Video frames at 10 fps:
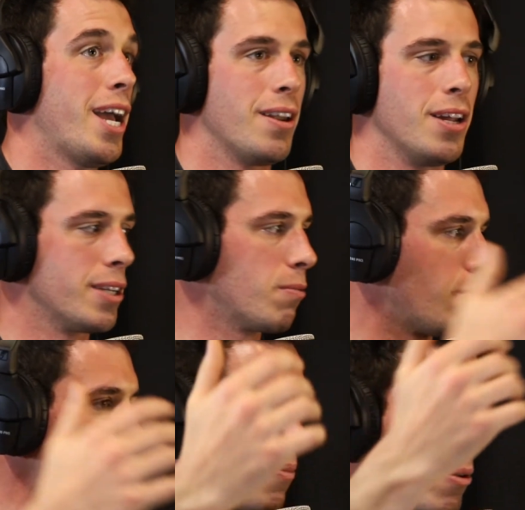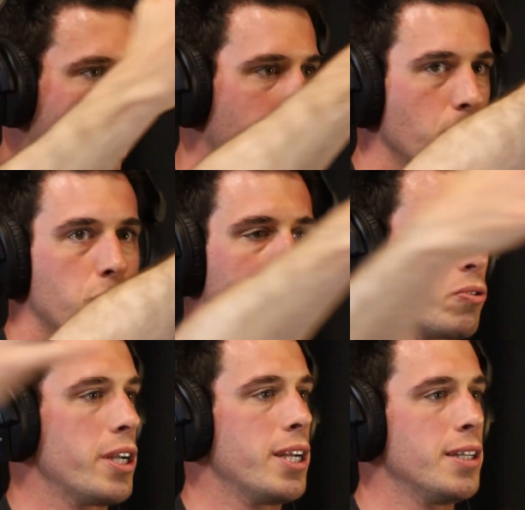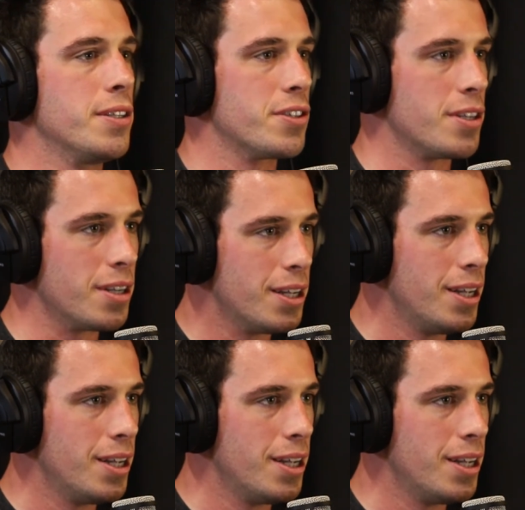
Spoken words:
and like wraparound screens, and